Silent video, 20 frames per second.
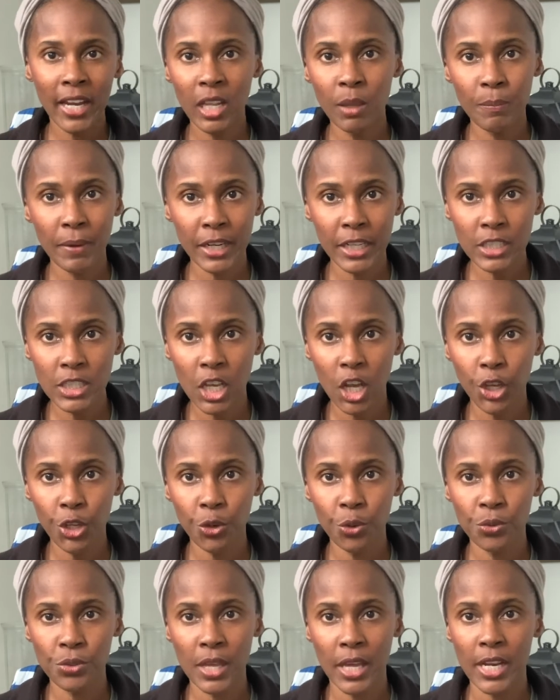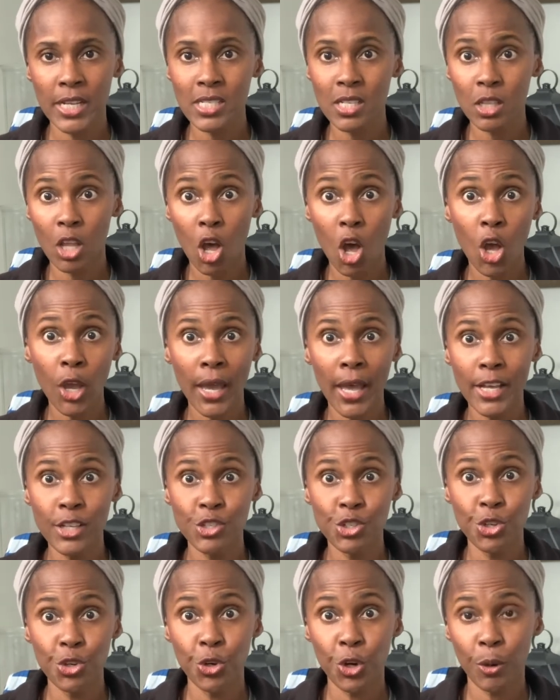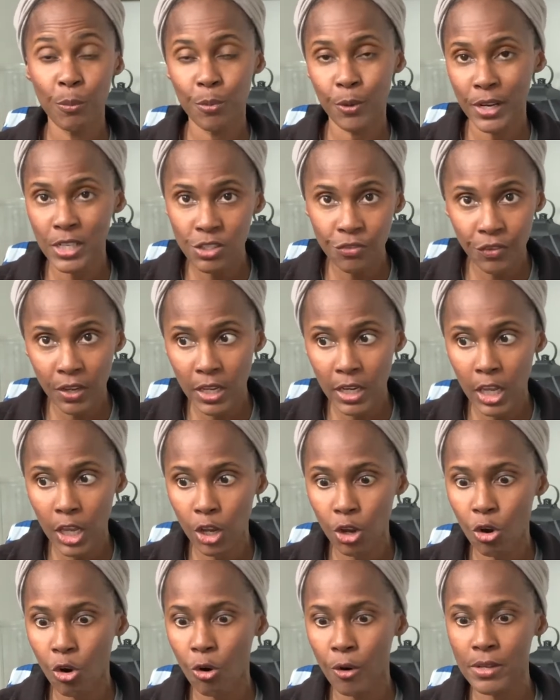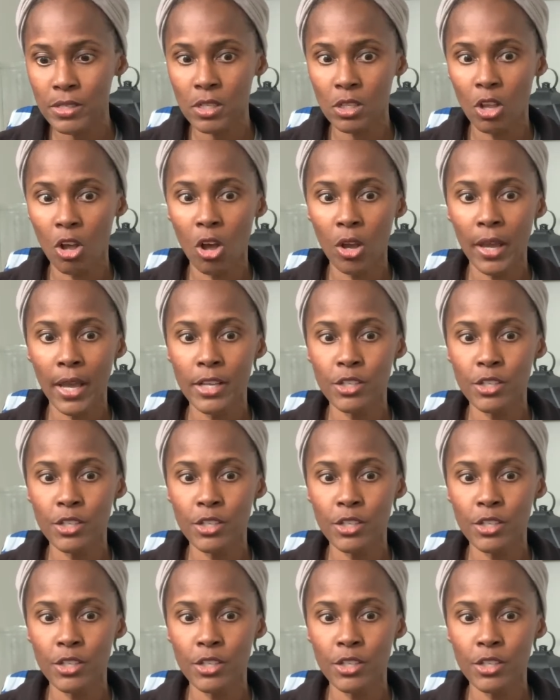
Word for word: anybody tell you that as long as you are breastfeeding or as long